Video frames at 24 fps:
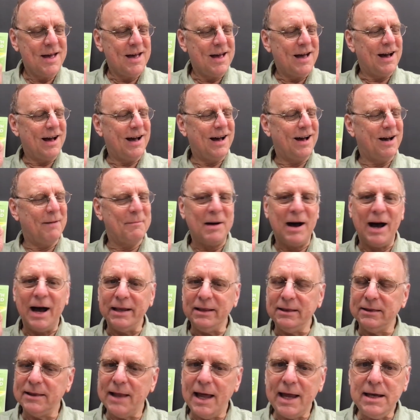Um, I
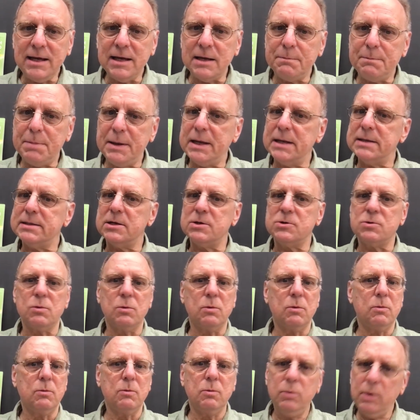like it because it's
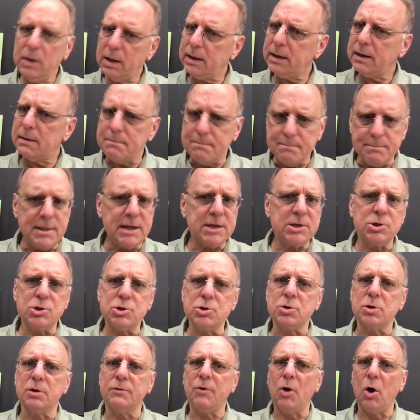really a
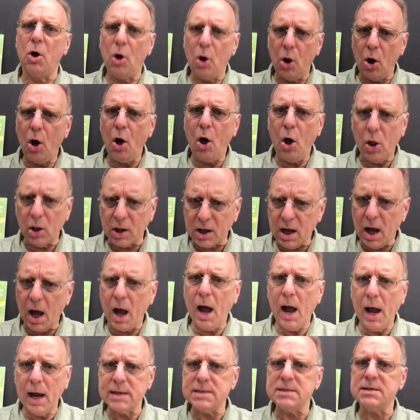mixture of all
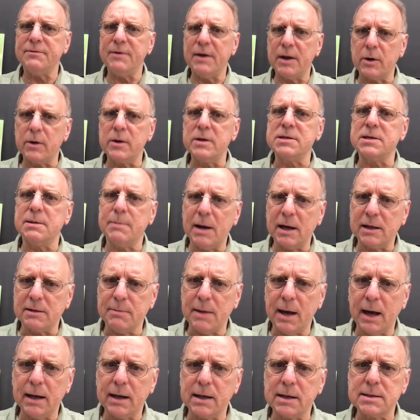kinds of areas in
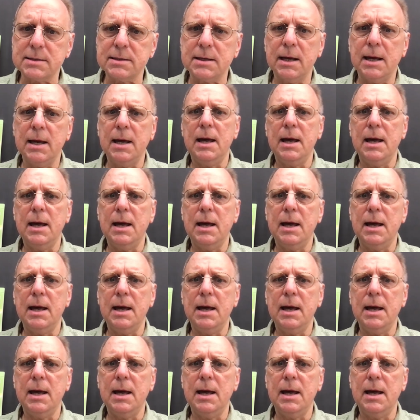mathematics.